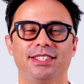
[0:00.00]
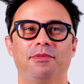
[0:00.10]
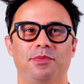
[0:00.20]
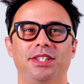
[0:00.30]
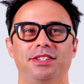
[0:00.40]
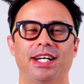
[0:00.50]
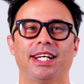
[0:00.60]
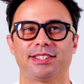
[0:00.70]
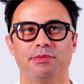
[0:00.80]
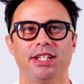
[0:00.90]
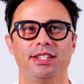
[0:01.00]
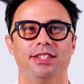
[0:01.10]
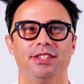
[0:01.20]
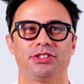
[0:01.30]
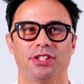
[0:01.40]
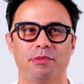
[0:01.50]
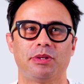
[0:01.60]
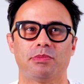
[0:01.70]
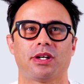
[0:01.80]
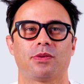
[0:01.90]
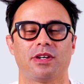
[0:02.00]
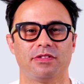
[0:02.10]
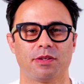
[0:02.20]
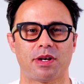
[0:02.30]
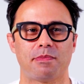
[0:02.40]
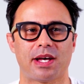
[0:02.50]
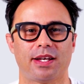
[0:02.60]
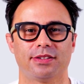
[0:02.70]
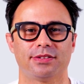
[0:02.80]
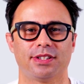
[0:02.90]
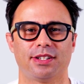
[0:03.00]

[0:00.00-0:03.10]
Someone asked me, should I be microwaving my mail?